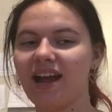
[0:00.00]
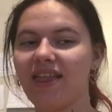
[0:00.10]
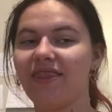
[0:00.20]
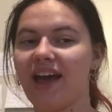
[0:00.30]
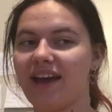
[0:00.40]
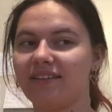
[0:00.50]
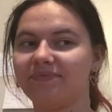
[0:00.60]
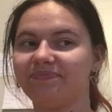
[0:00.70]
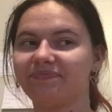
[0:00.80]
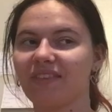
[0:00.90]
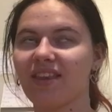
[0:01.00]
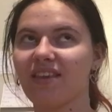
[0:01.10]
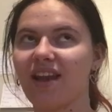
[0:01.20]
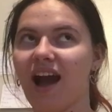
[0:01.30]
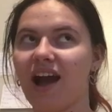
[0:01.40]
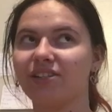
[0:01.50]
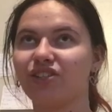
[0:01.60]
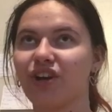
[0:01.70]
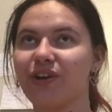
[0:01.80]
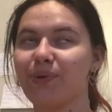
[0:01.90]
Then I
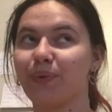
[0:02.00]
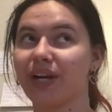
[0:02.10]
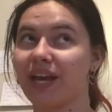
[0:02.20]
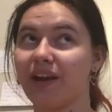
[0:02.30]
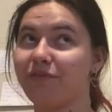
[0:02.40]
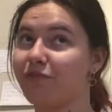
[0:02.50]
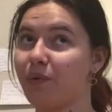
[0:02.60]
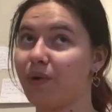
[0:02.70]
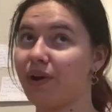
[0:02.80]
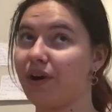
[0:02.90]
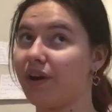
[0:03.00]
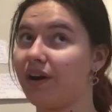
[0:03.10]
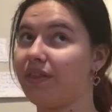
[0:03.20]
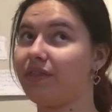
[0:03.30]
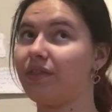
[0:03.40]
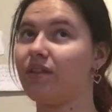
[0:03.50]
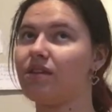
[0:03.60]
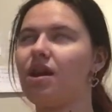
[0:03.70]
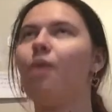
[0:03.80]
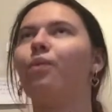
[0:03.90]
started working
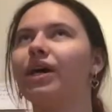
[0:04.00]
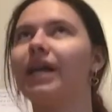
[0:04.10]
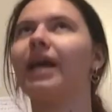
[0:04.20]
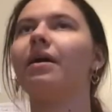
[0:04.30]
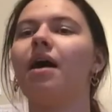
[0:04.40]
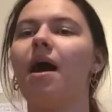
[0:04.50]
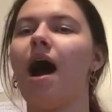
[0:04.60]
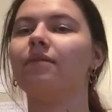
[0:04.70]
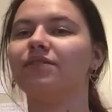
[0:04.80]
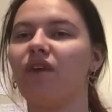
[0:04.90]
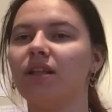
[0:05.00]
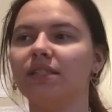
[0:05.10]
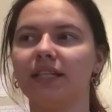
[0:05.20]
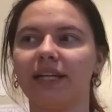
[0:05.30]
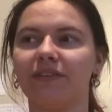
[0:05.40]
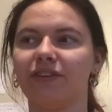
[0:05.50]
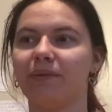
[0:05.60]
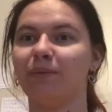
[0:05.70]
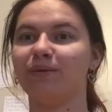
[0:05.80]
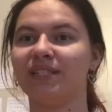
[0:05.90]
not working, I was volunteering for the
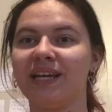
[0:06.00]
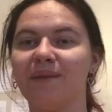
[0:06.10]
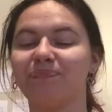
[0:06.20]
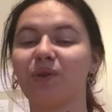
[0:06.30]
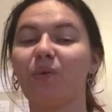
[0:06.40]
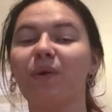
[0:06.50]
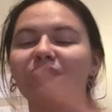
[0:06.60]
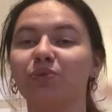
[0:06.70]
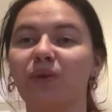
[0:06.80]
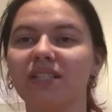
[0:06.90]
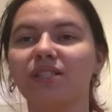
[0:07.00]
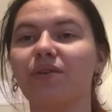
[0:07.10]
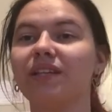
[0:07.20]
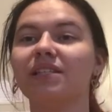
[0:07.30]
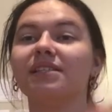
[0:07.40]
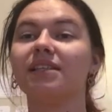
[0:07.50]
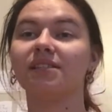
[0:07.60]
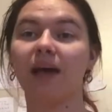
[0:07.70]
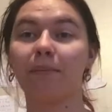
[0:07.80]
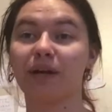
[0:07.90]
museum, so this is the
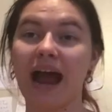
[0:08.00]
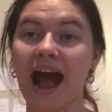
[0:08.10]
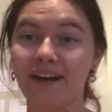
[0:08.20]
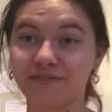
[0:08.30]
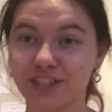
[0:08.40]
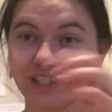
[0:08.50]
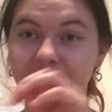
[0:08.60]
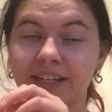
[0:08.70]
summer after.